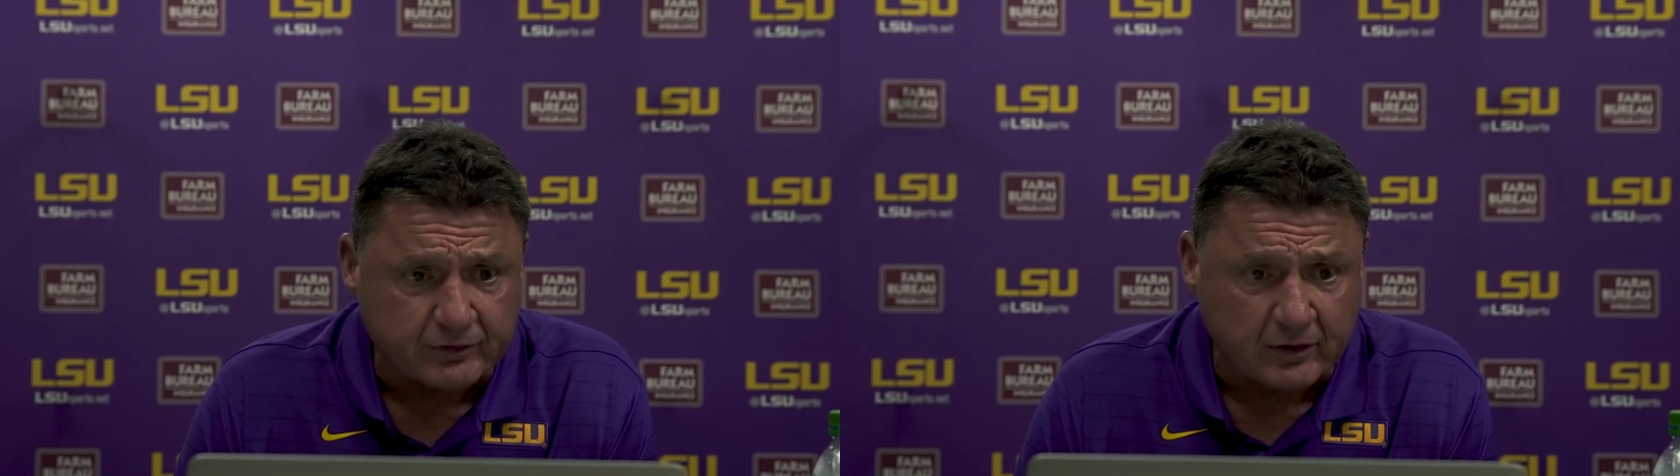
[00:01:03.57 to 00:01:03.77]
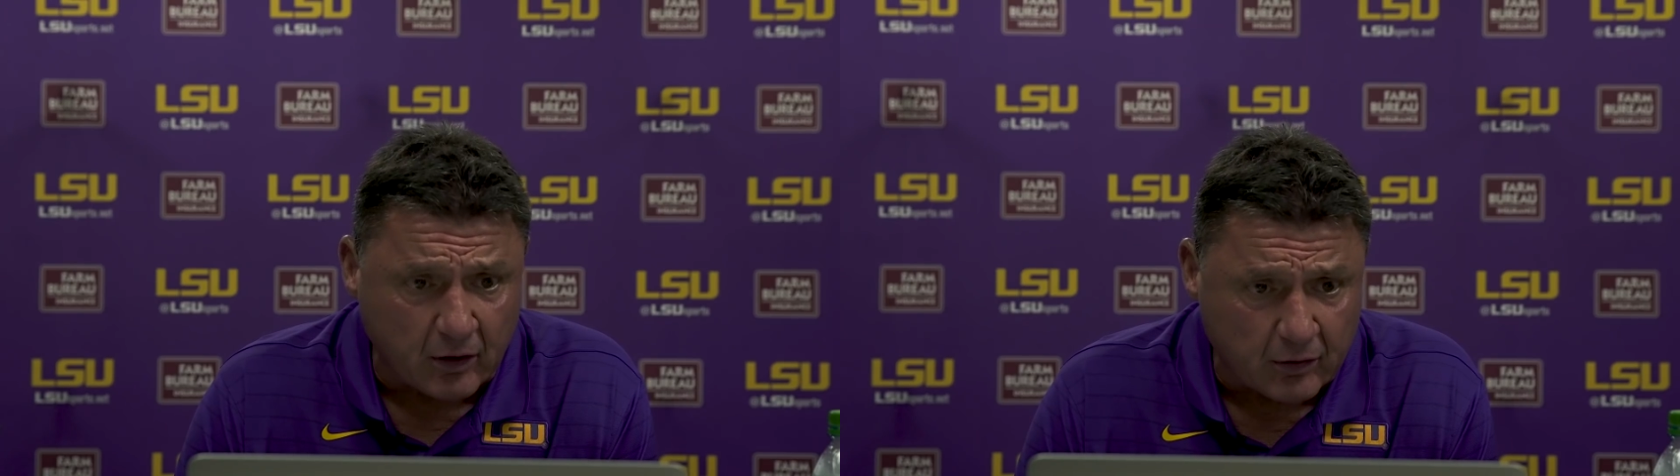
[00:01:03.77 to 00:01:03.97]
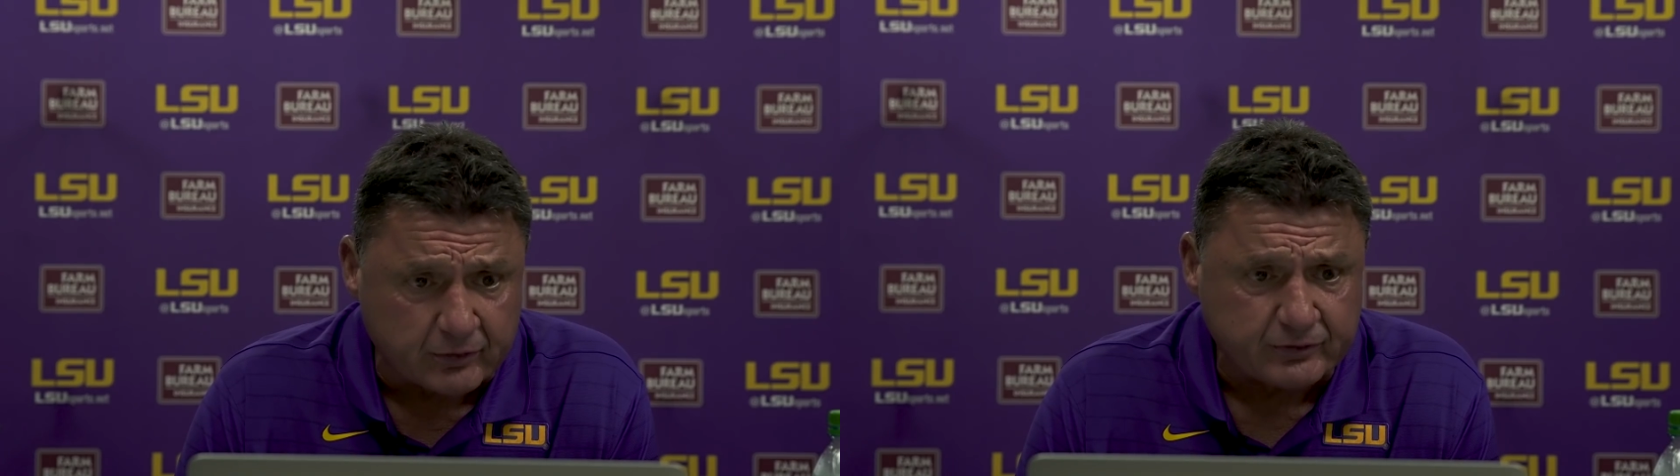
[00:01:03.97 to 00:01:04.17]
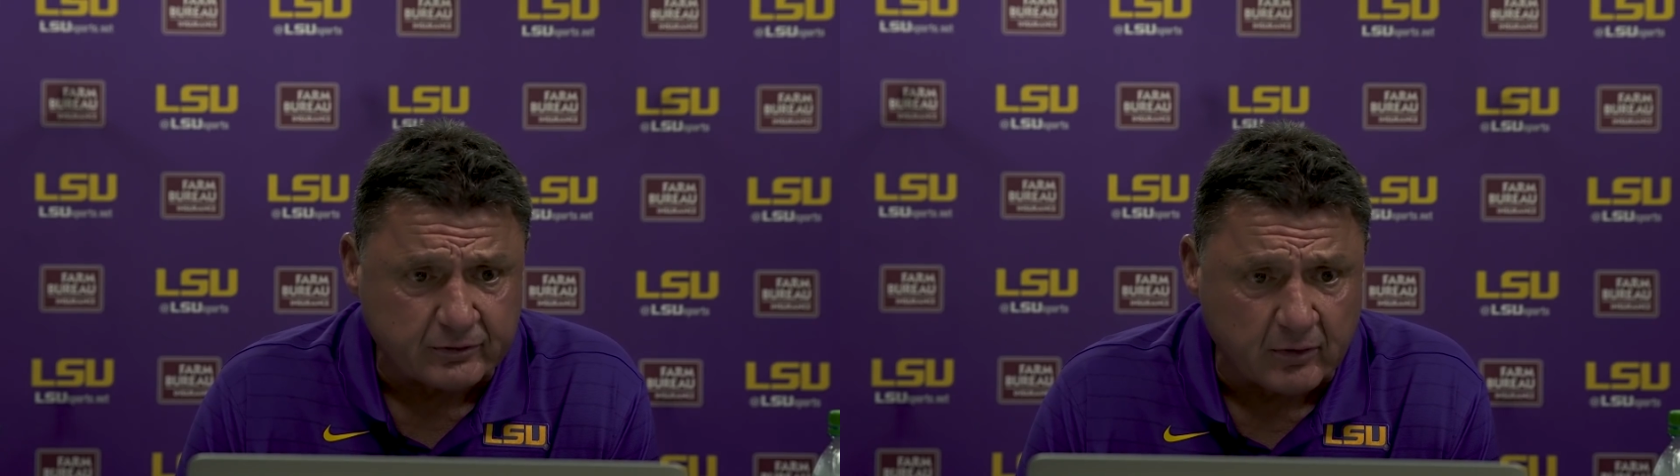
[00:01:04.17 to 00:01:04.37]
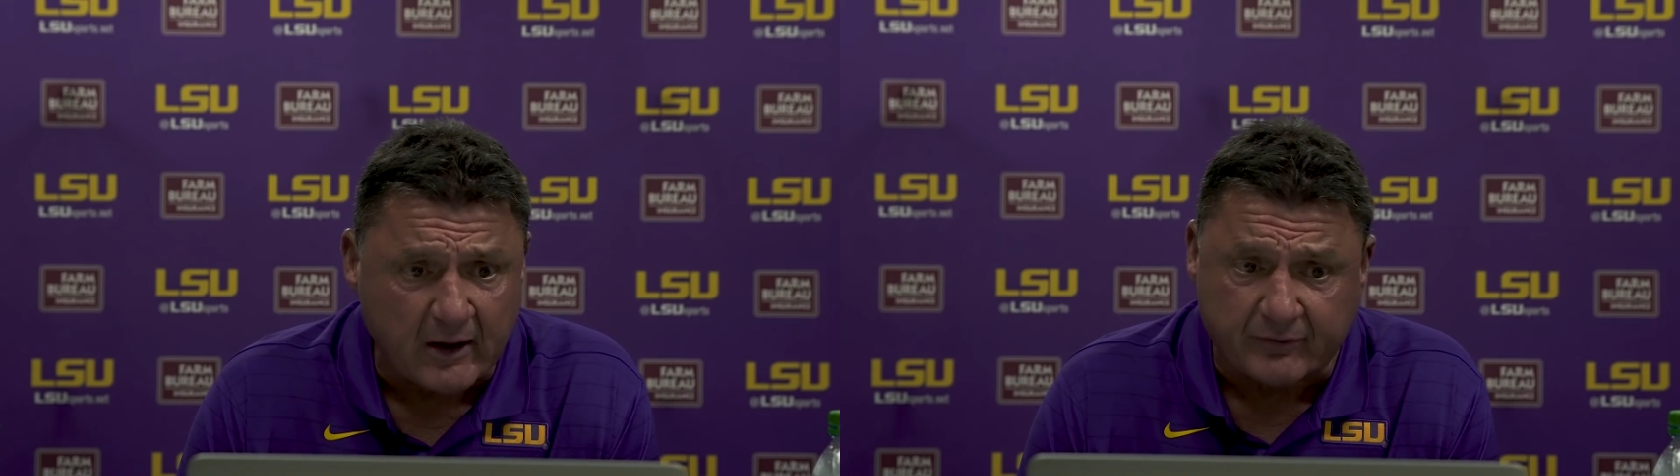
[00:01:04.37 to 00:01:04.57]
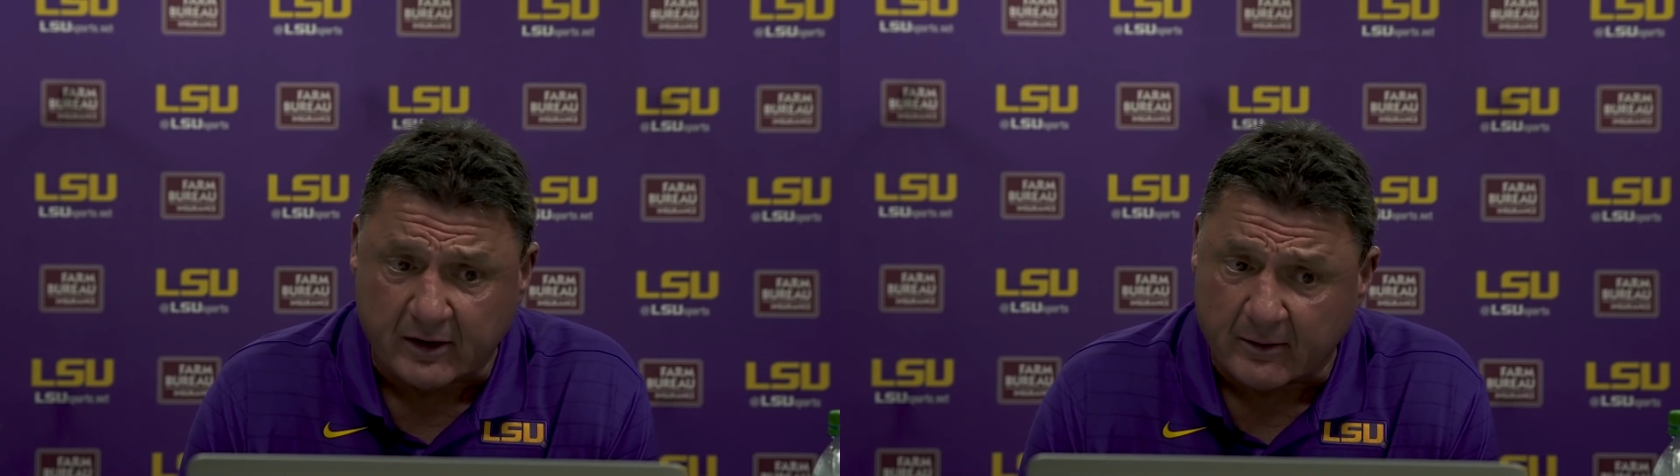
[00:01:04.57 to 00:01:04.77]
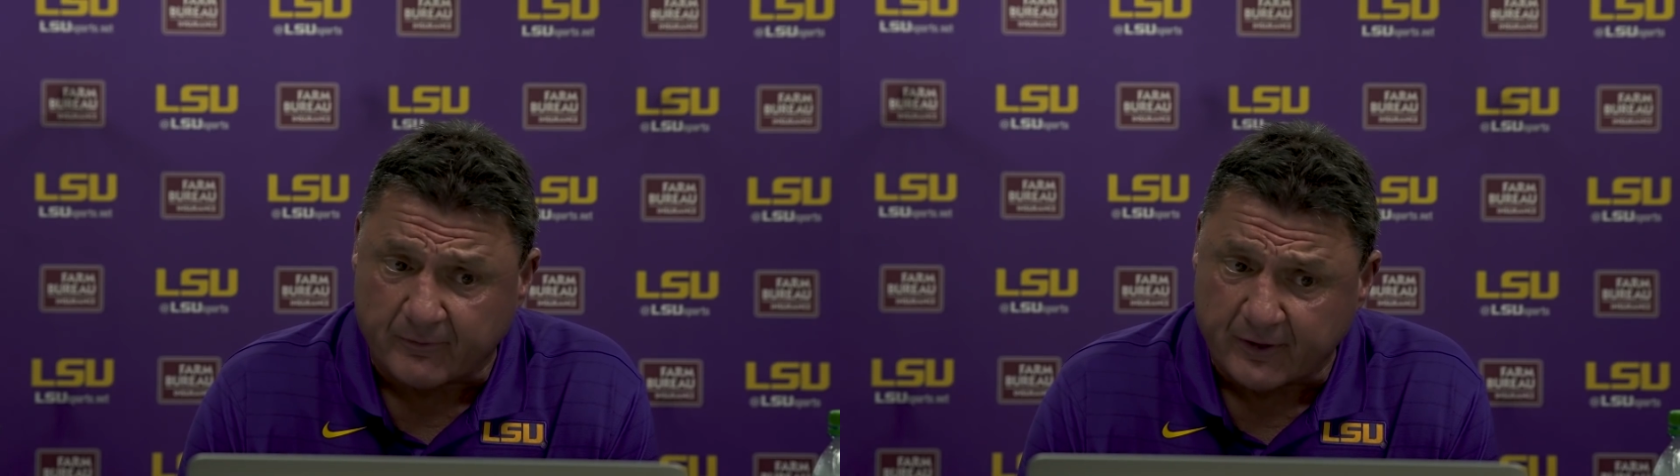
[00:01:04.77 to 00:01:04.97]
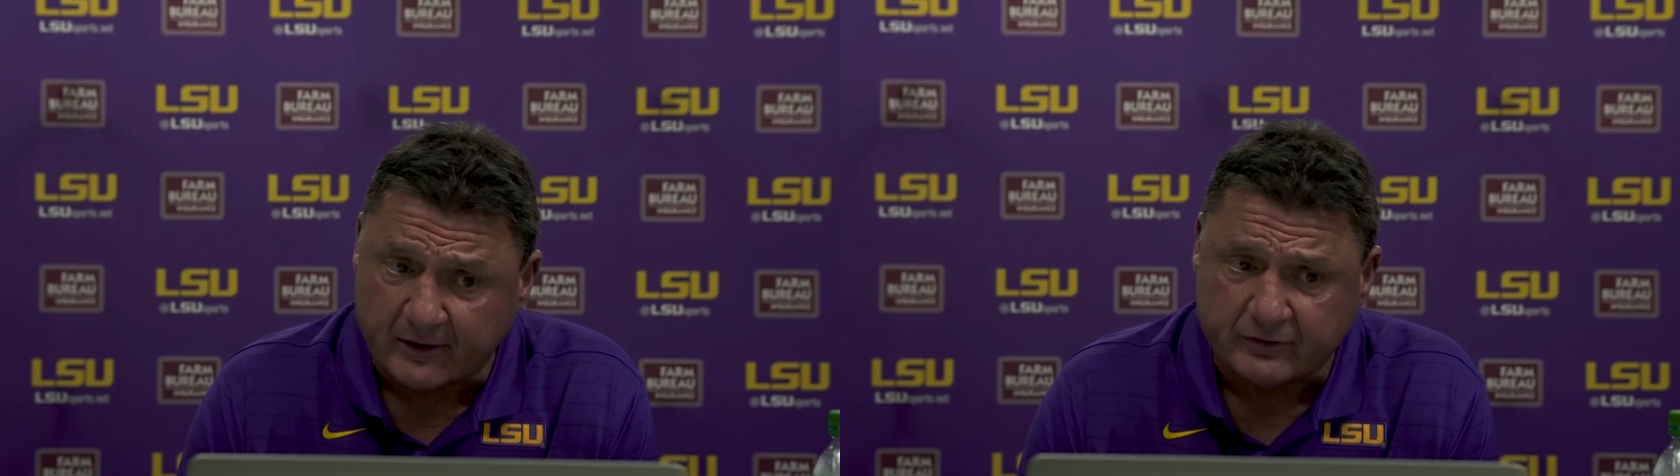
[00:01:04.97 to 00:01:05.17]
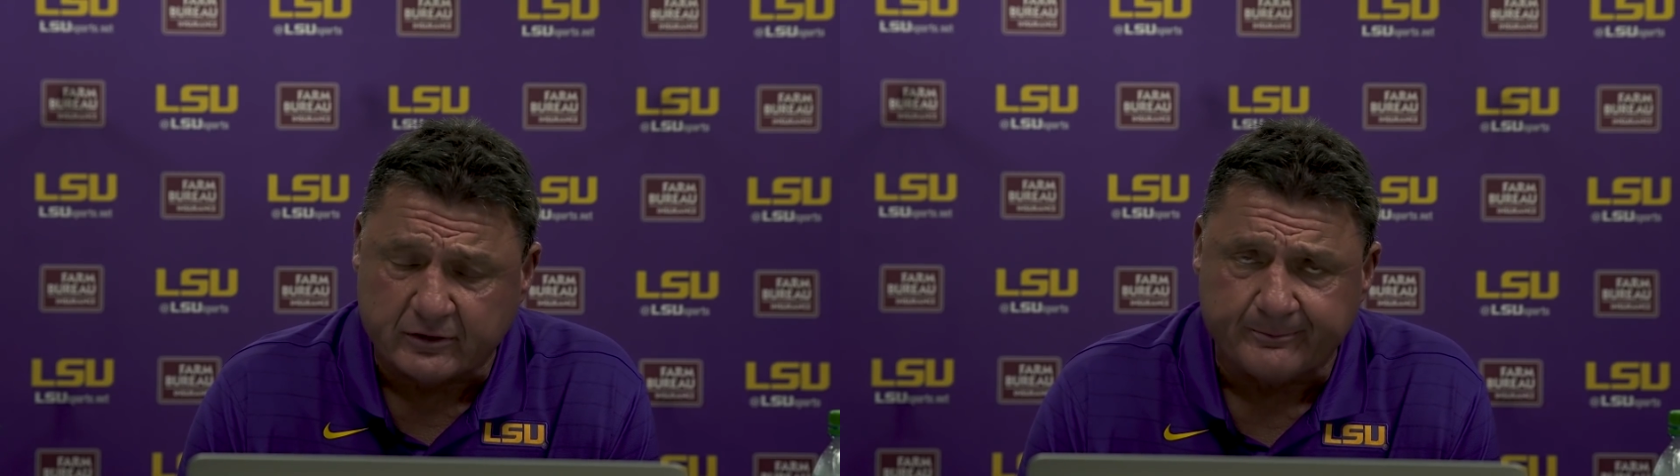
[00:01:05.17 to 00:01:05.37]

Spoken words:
us and hurt us. We have to get them fixed.